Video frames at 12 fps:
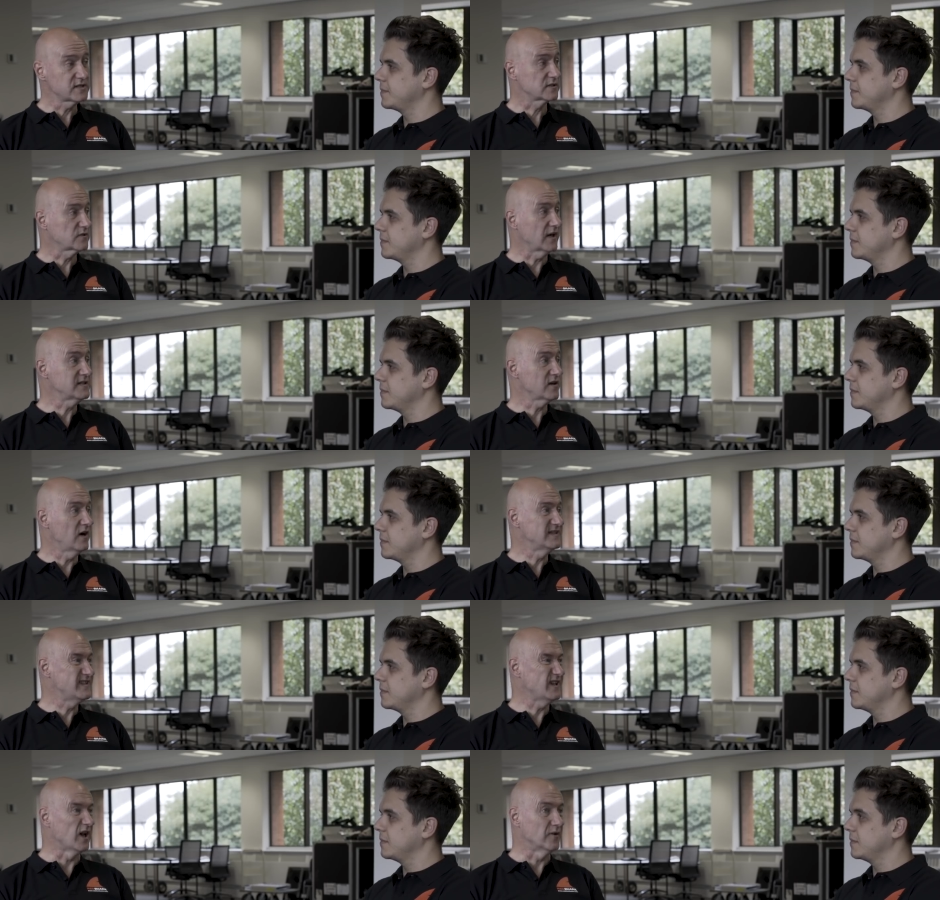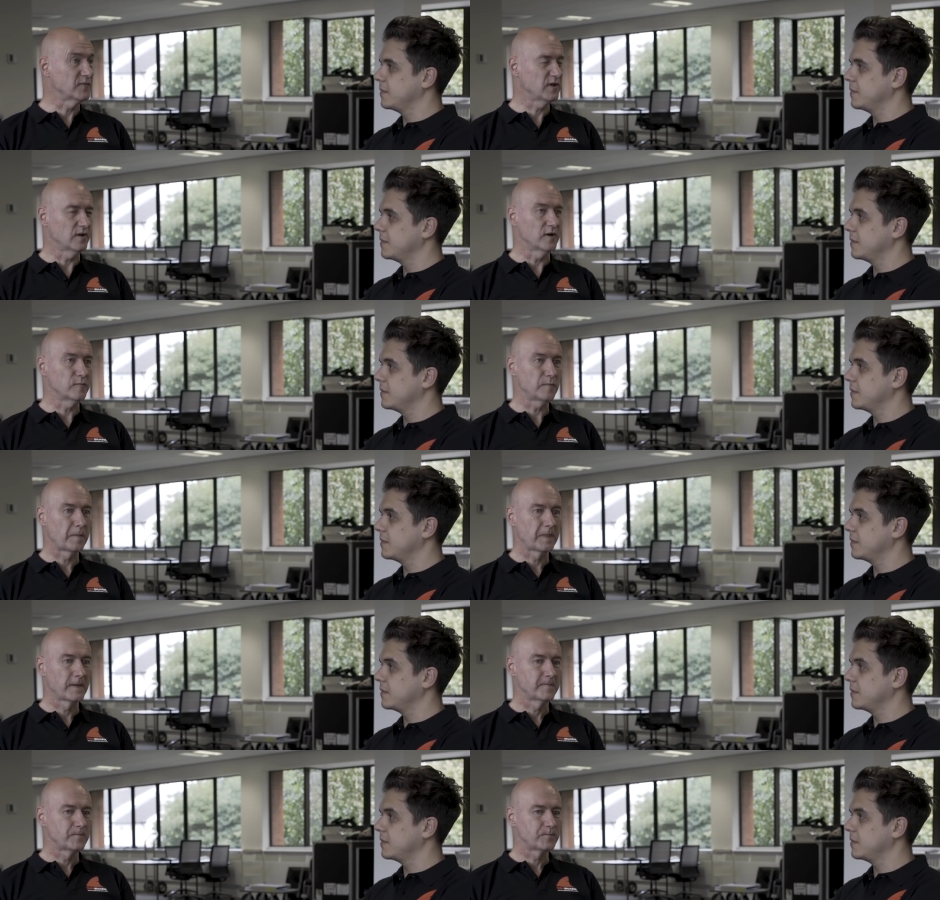Speaker 1: it's a great idea. You know,
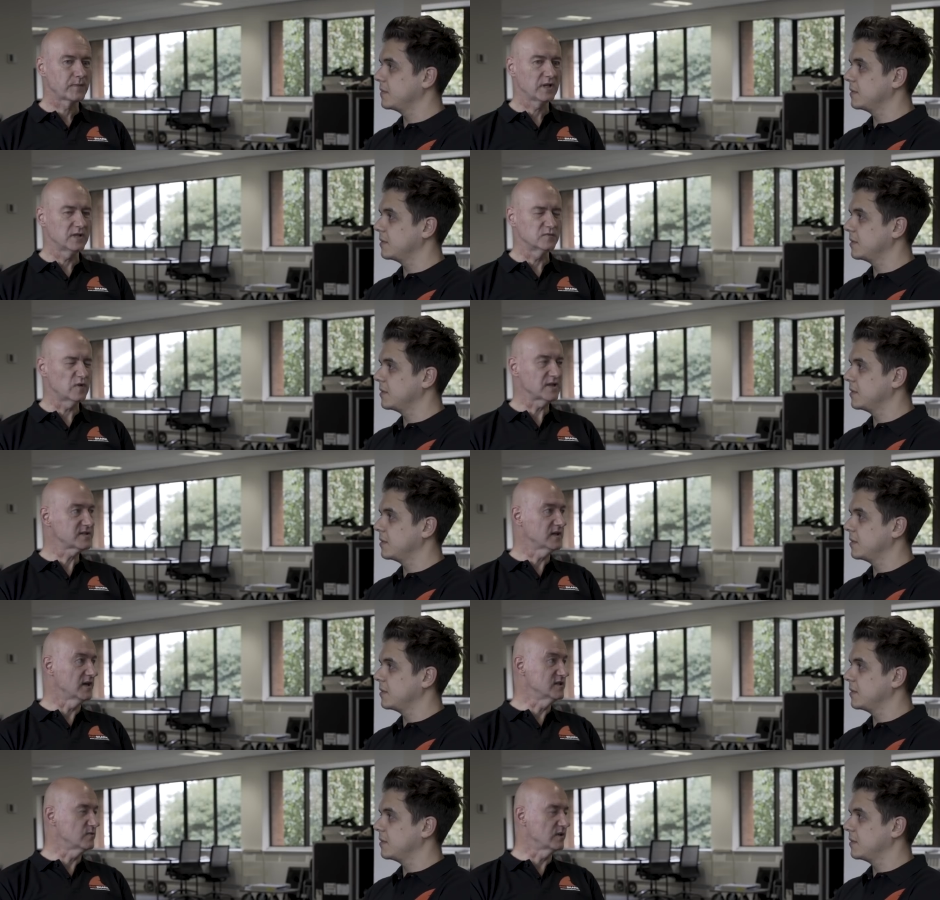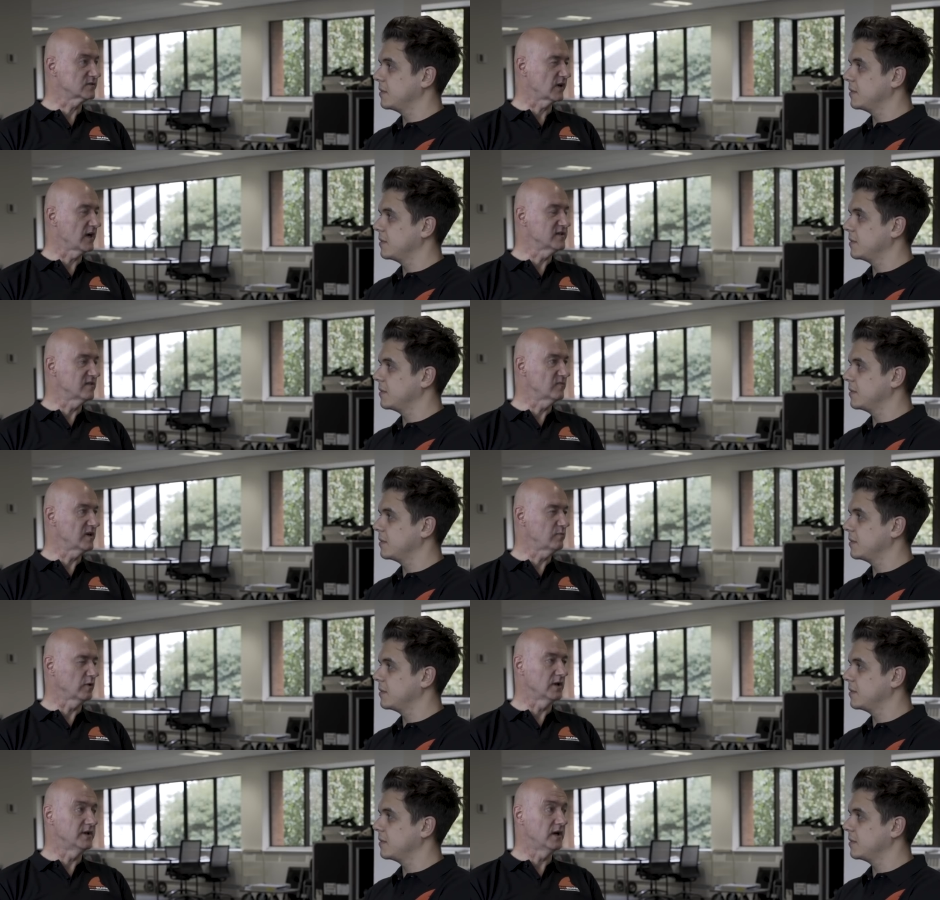it resonates with creative
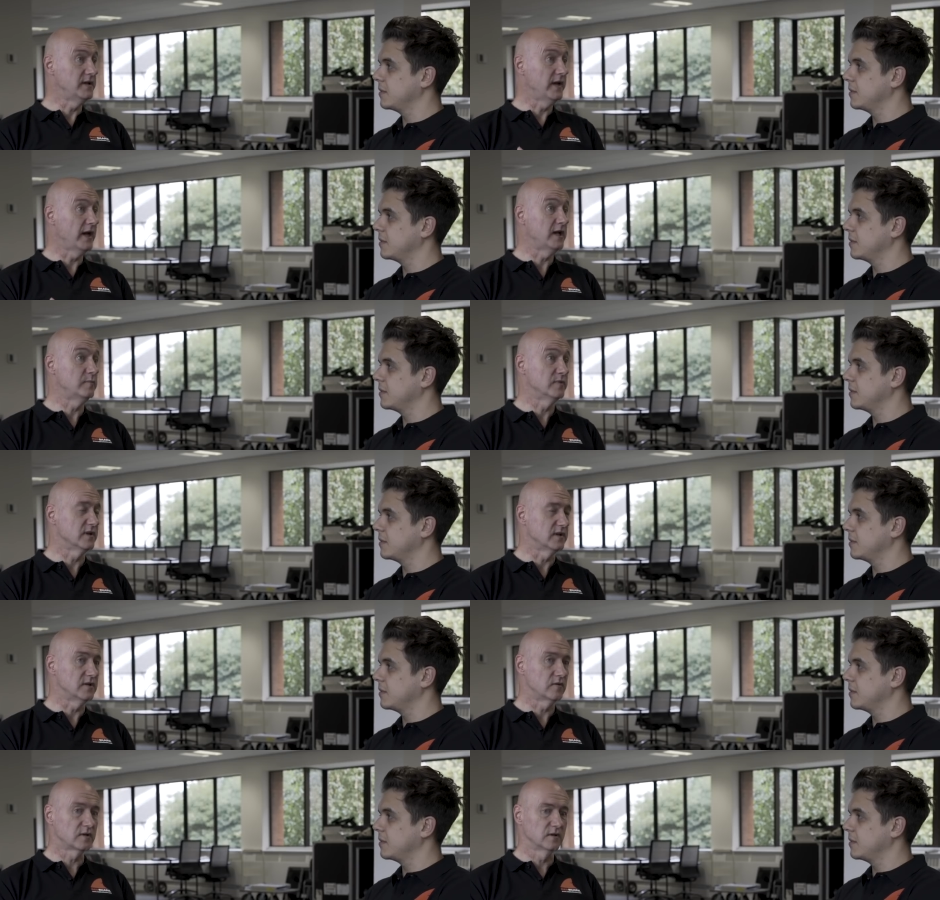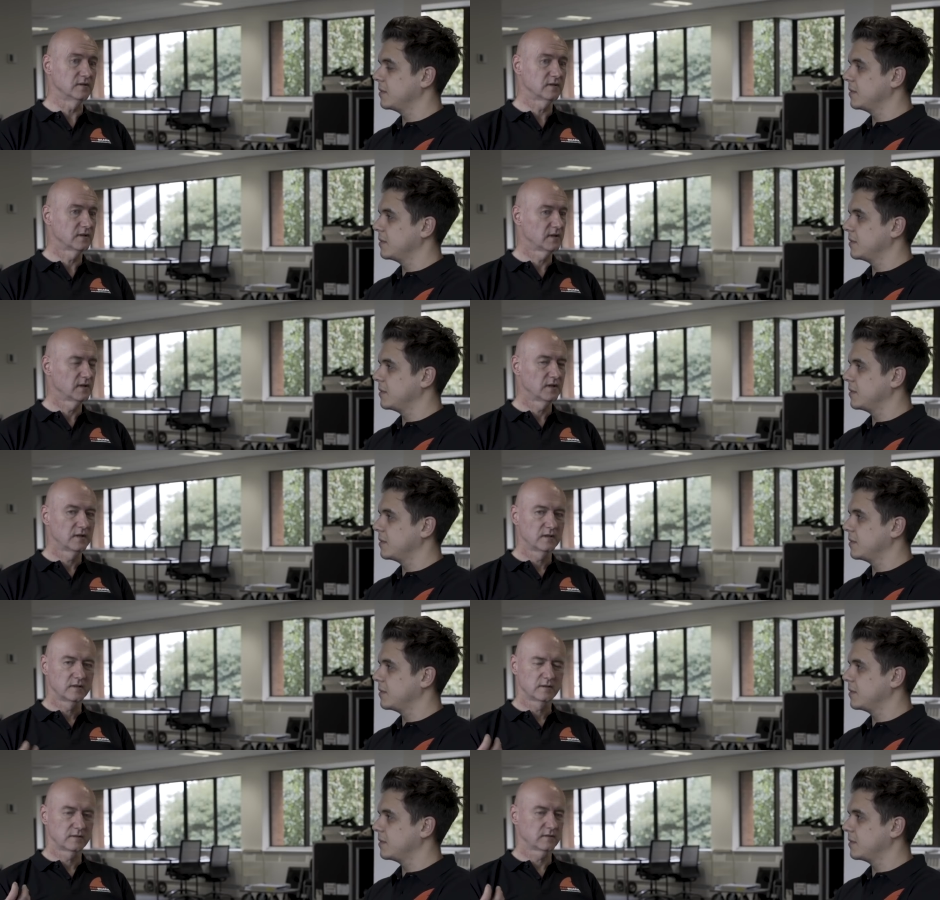people, and a name that you can,
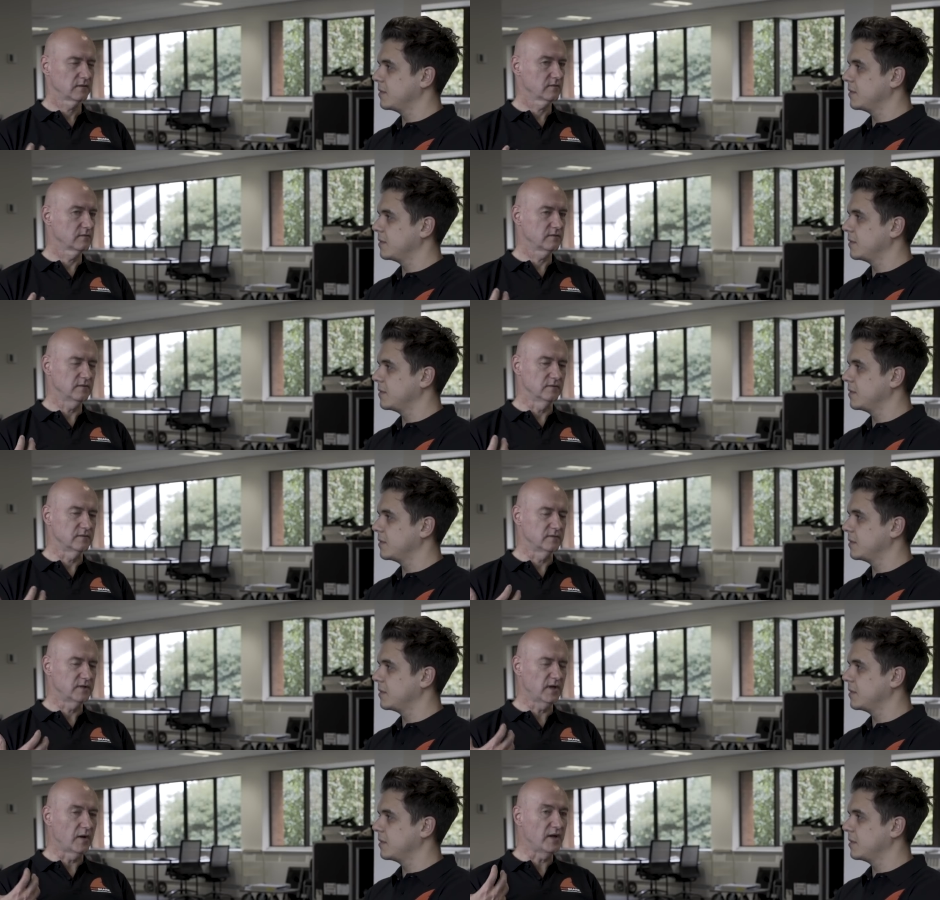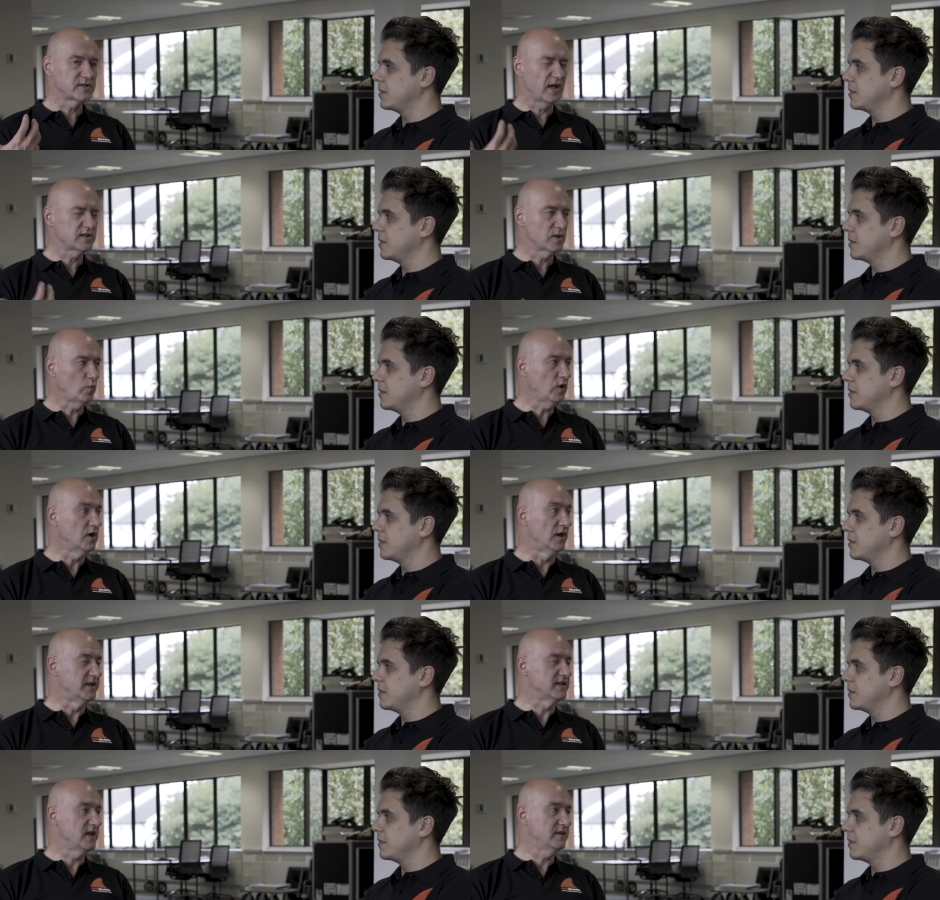you know, it's a
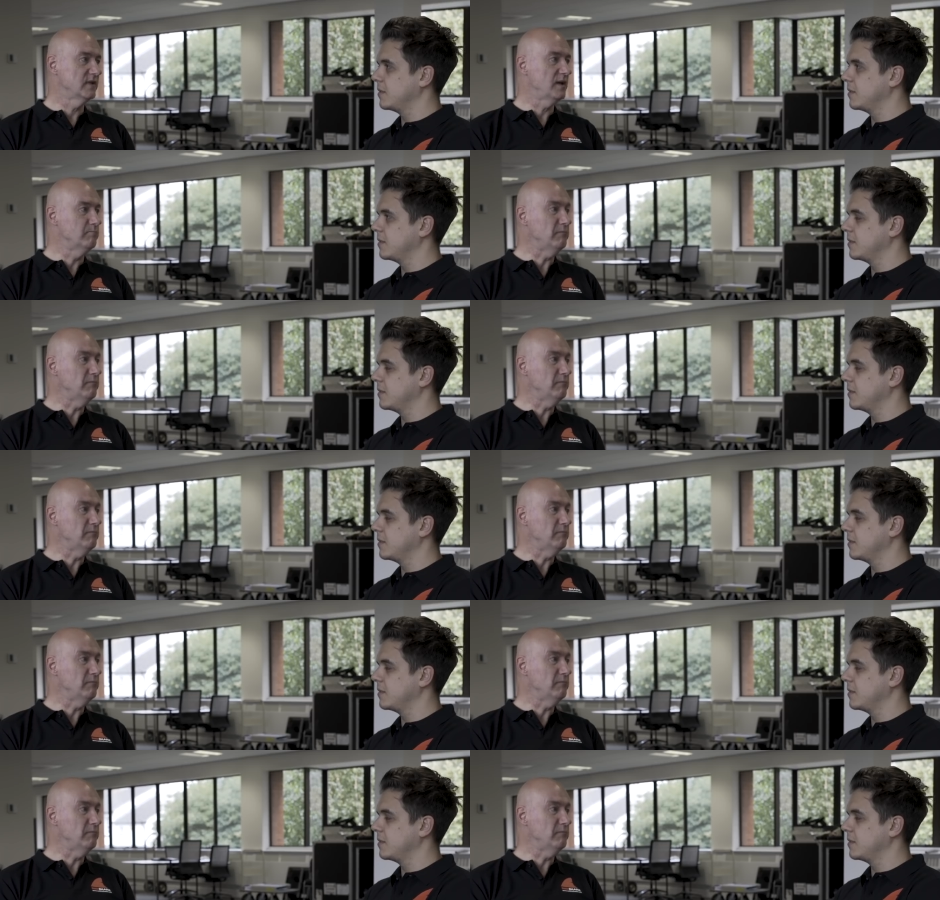word. It